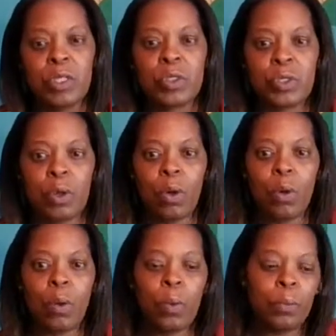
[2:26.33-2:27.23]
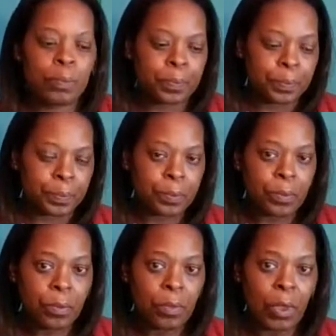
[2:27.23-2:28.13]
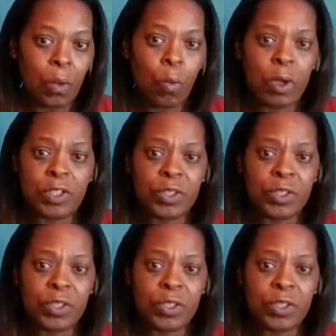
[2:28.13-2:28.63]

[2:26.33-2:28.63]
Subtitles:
So once